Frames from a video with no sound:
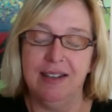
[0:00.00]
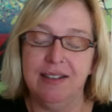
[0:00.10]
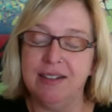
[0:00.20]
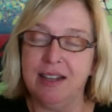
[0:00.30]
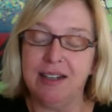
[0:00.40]

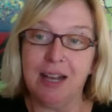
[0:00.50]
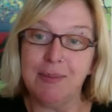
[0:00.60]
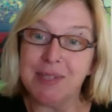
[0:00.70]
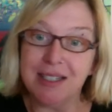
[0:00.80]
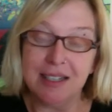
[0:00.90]
the Knight of
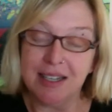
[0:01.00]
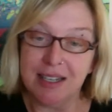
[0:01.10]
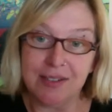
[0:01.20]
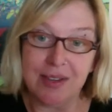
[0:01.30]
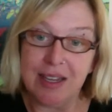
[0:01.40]
Cups.
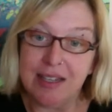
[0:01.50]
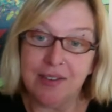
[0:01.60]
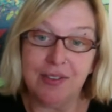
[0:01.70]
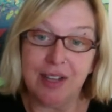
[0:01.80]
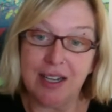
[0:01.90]
He's
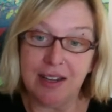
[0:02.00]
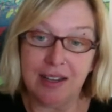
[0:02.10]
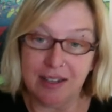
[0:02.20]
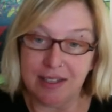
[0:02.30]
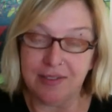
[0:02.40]
a
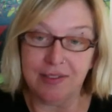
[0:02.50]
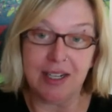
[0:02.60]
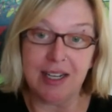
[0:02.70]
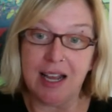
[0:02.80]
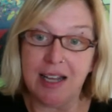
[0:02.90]

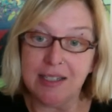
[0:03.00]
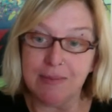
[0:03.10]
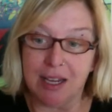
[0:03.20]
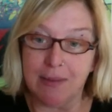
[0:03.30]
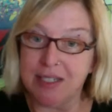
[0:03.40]
flighty guy.
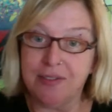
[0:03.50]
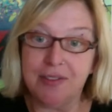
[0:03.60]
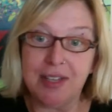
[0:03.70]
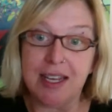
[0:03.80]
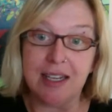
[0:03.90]
Sometimes he's a
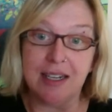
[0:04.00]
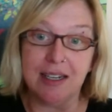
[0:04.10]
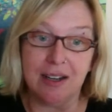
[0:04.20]
flake.